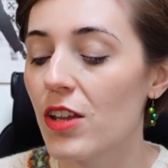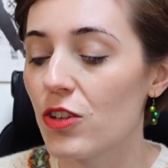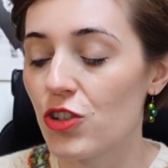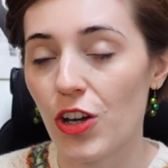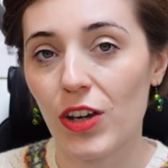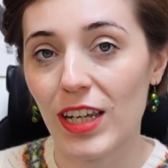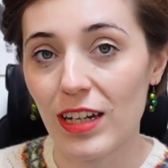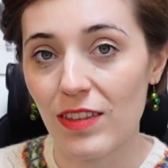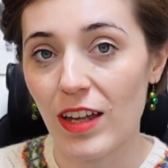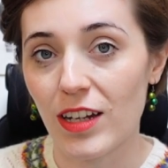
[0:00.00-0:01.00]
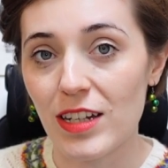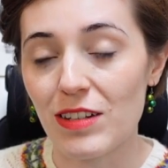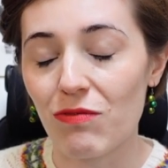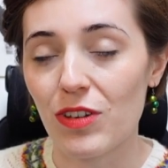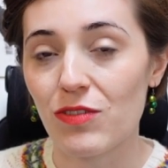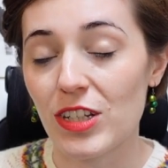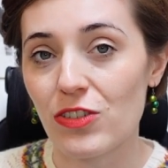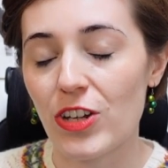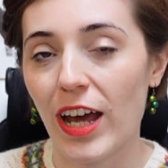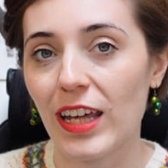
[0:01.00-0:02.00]
the jerkin and that 1950s
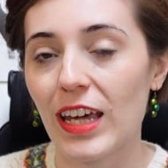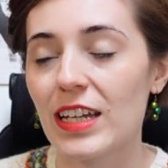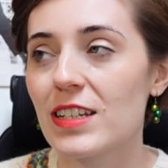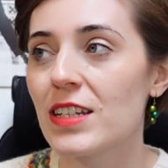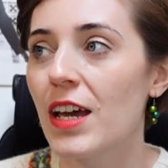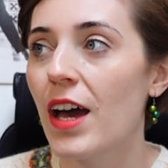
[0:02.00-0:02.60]
jacket,